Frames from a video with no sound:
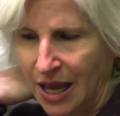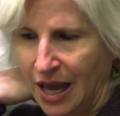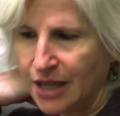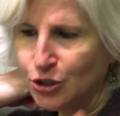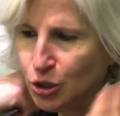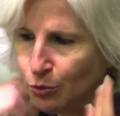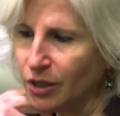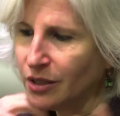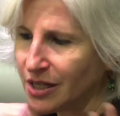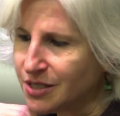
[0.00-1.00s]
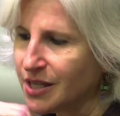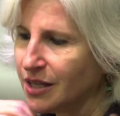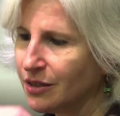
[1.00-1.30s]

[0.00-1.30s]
And she realized that